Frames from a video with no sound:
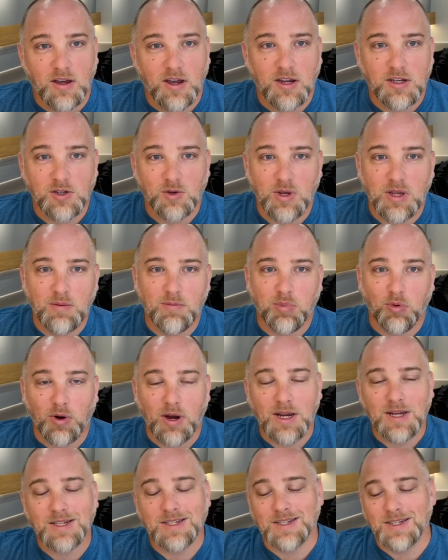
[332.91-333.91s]
And so he
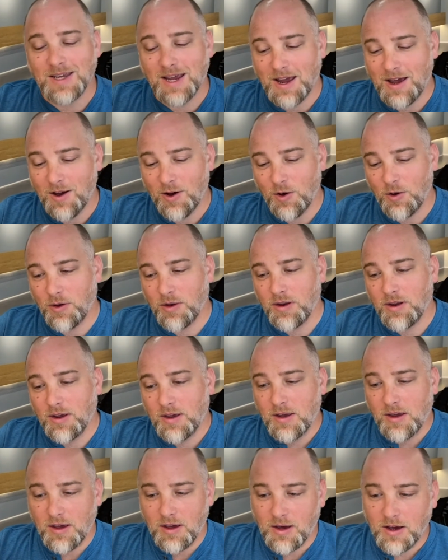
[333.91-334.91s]
breaks down
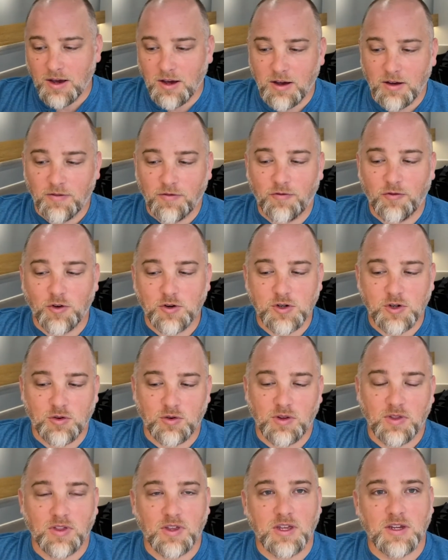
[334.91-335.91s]
1
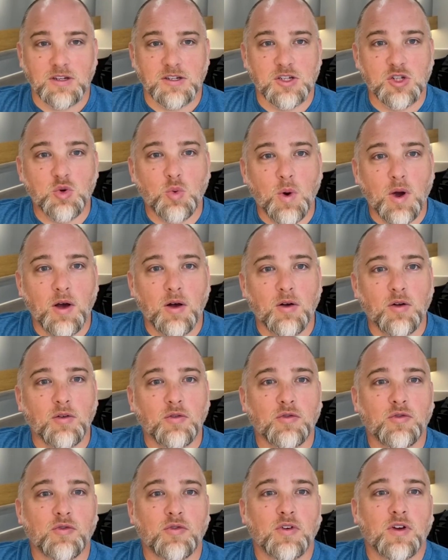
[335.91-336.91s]
Corinthians
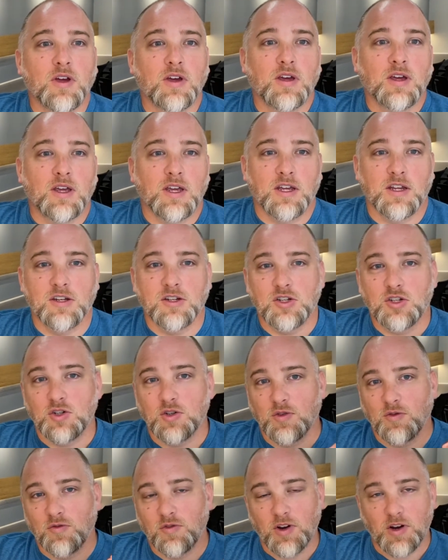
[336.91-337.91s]
12
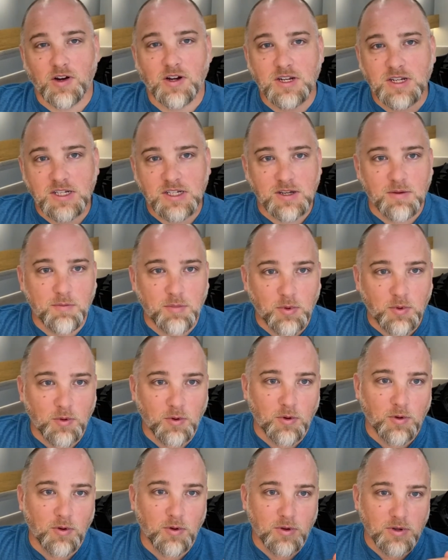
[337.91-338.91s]
into very
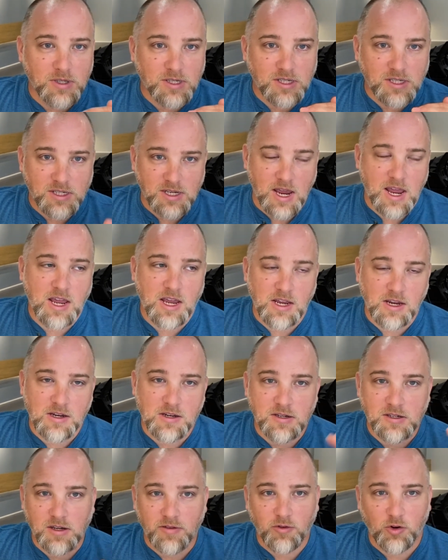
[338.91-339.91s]
simple
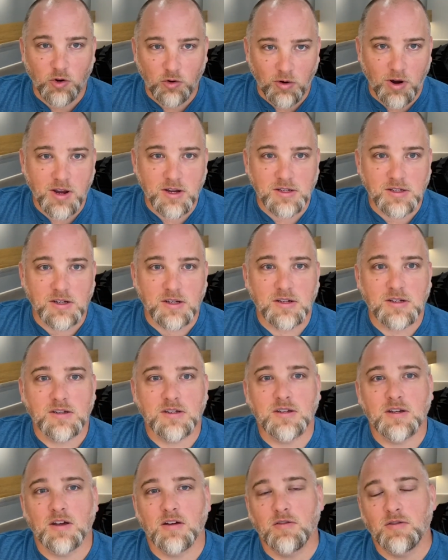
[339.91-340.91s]
sayings of a
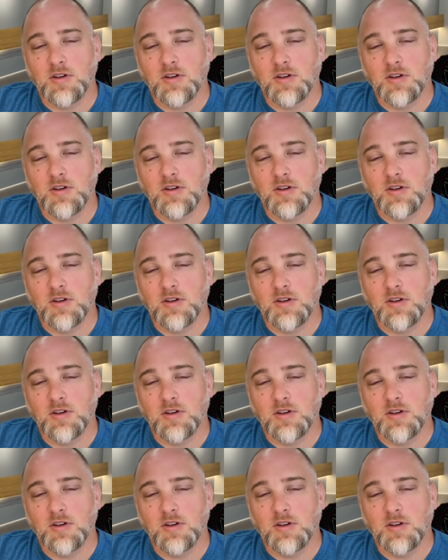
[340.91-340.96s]
gracist.